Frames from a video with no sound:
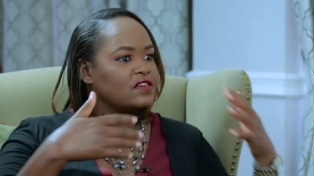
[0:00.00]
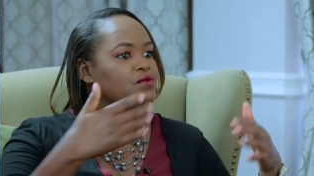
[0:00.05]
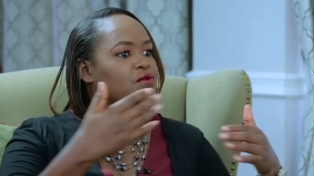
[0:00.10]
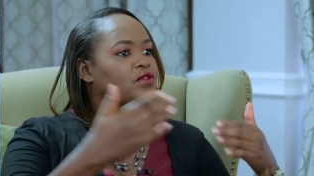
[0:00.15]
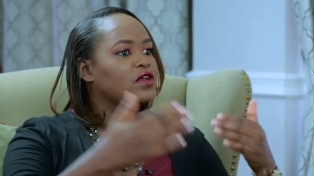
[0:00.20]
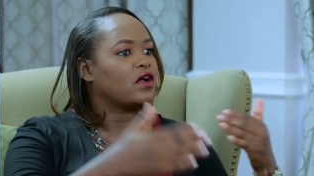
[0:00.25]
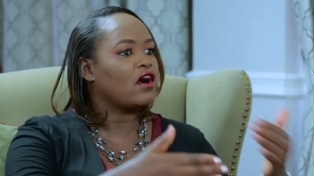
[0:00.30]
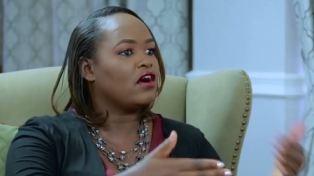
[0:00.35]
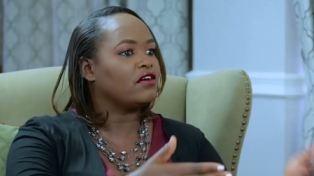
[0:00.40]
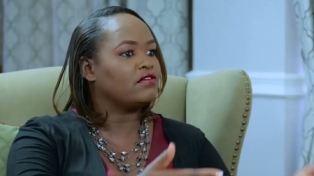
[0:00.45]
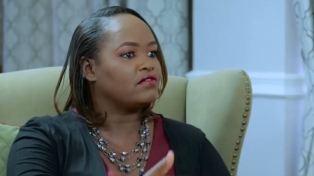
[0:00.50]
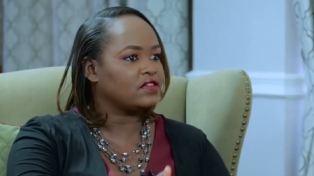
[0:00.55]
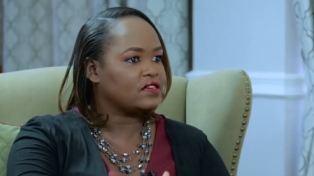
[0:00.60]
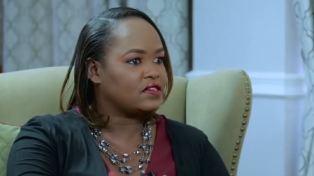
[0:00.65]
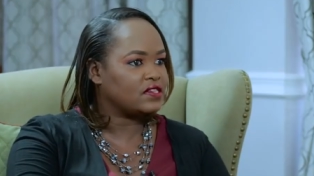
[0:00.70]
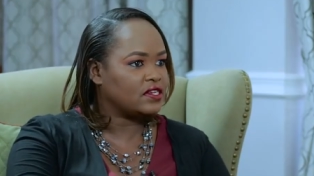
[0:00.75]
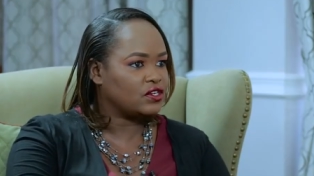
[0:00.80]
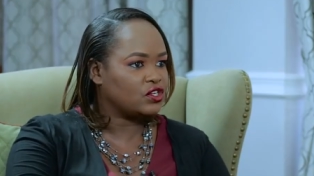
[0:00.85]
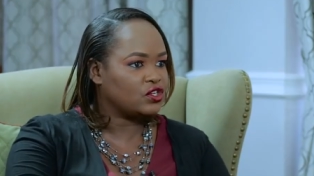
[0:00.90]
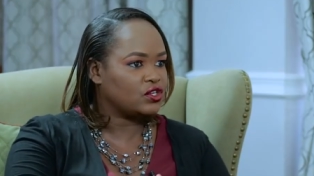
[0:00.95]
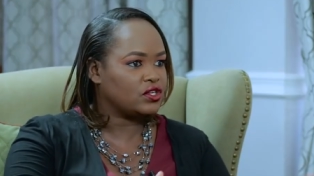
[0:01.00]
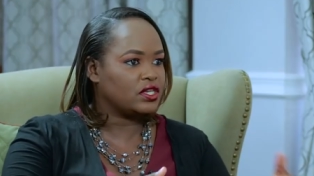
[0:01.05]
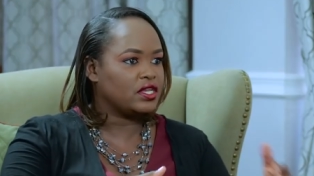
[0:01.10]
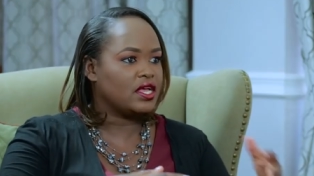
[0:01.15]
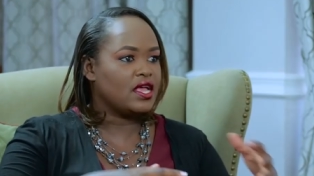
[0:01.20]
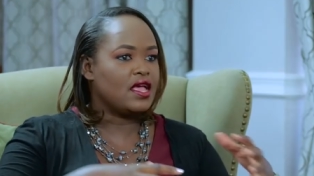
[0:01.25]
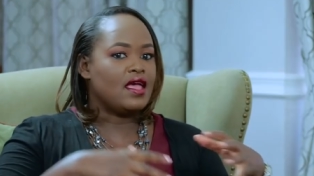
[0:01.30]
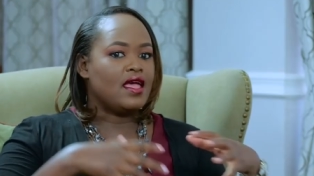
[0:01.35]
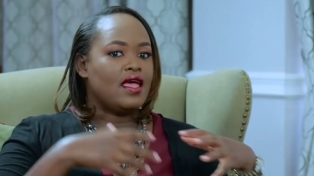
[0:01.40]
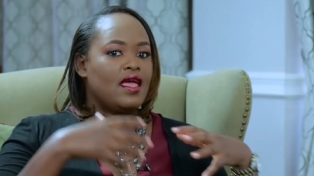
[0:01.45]
starts with a
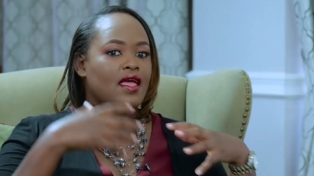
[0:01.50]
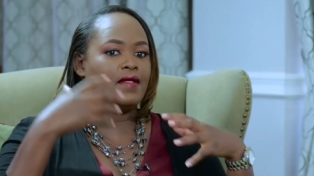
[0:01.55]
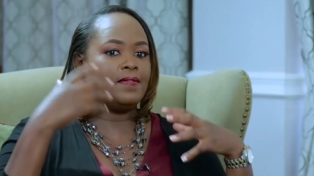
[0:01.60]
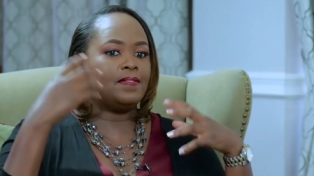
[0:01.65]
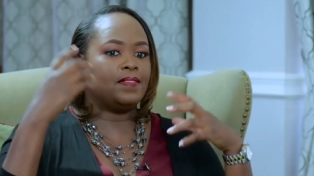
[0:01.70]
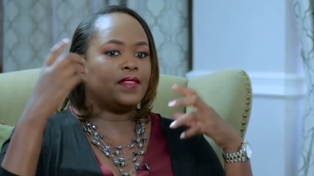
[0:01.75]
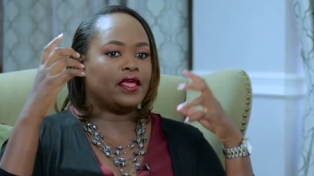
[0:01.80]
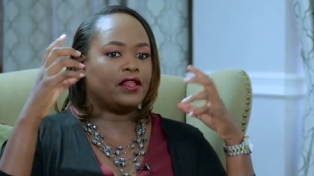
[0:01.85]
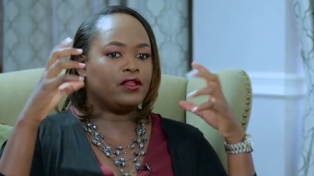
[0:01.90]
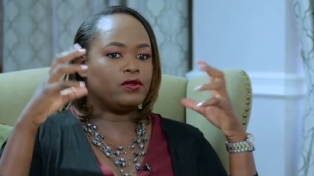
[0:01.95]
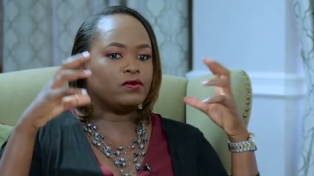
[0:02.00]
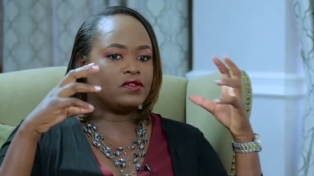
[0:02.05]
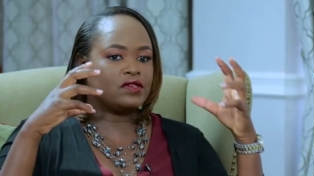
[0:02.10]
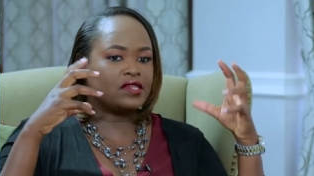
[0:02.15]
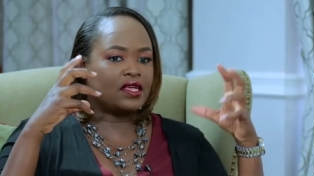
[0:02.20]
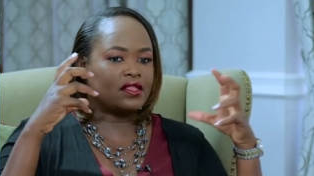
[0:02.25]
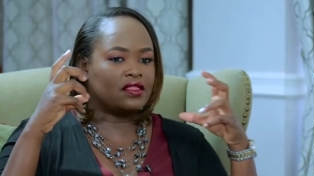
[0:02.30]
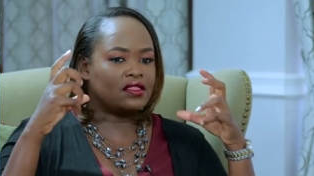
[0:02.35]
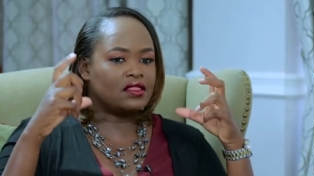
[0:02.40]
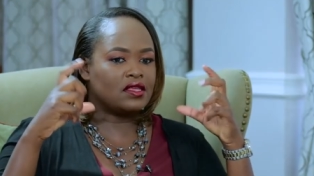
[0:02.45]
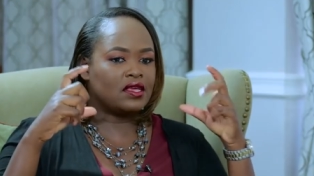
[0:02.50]
conversation, and then you start